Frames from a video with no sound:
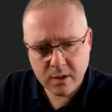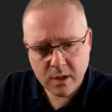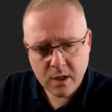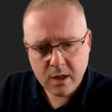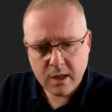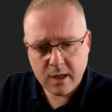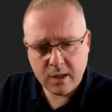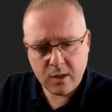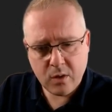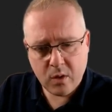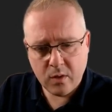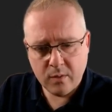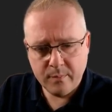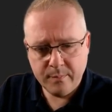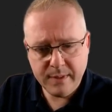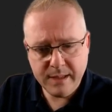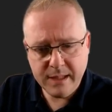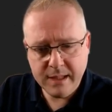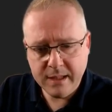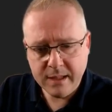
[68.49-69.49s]
And in column
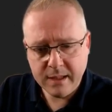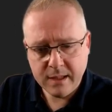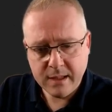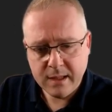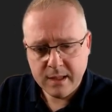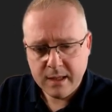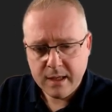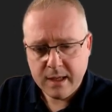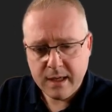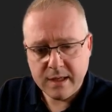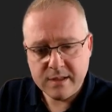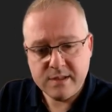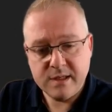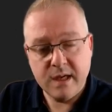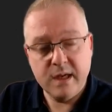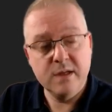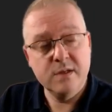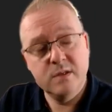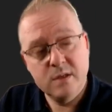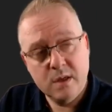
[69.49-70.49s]
B, it
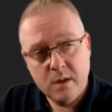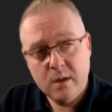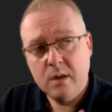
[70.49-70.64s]
says